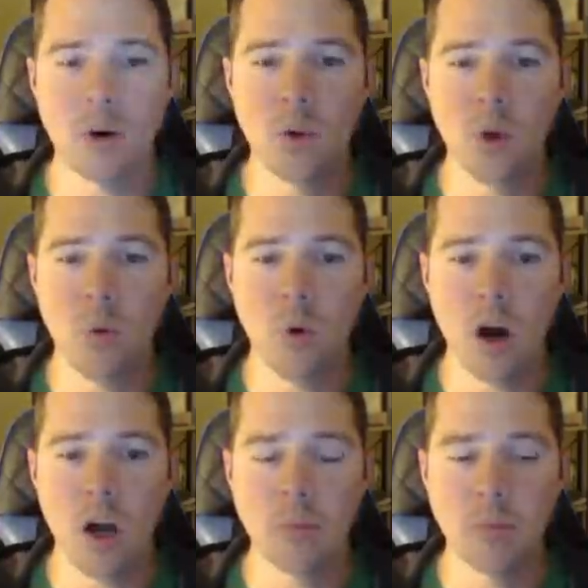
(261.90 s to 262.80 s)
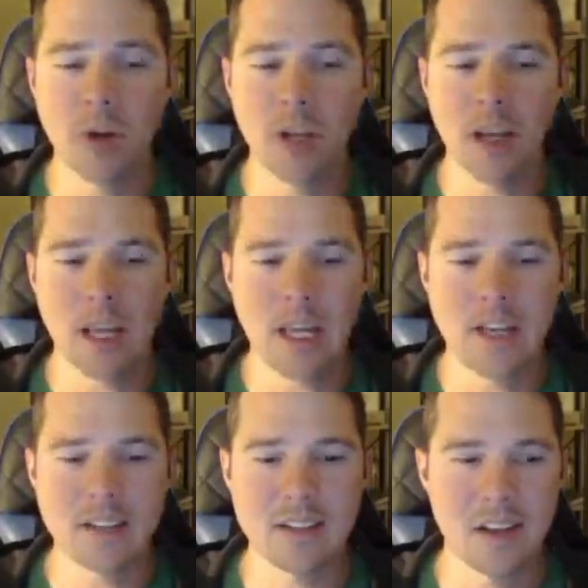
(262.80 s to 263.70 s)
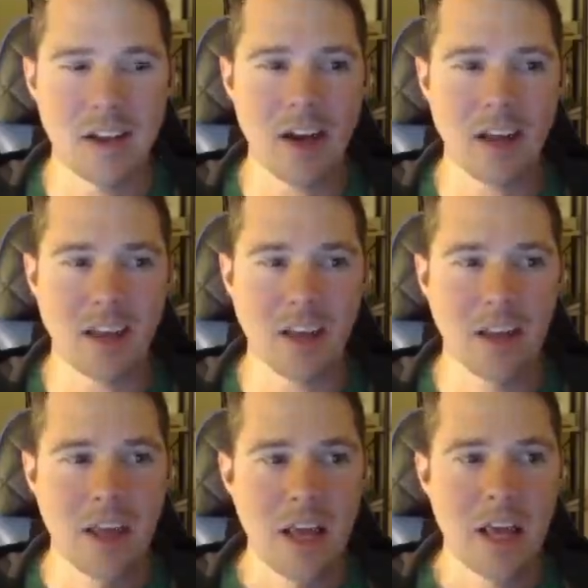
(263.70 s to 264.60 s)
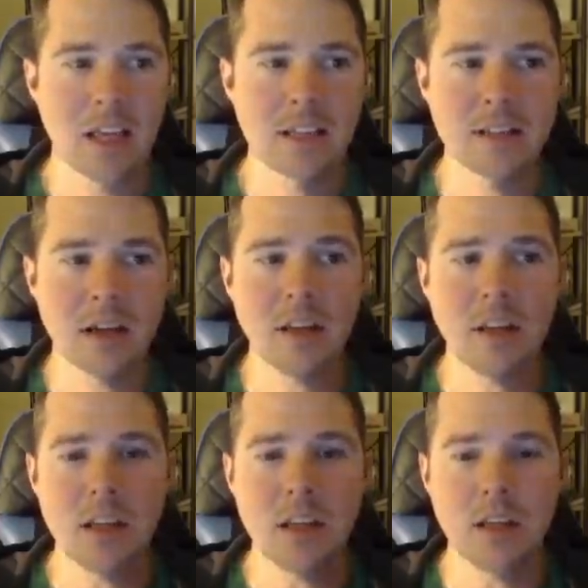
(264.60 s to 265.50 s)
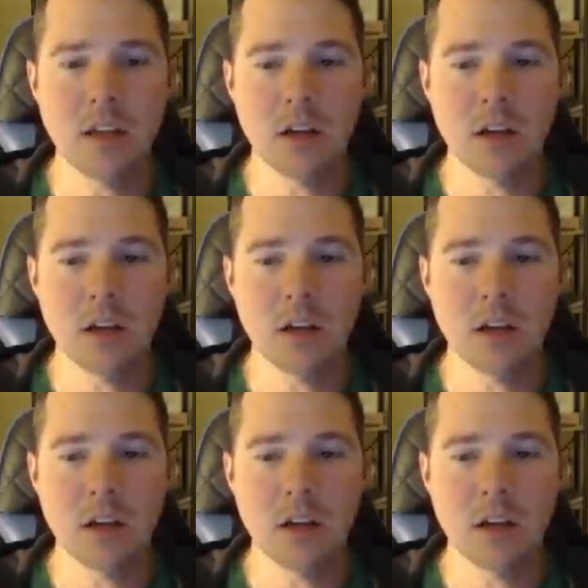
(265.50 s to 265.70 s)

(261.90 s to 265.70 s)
know why, but it doesn't like it. It's like the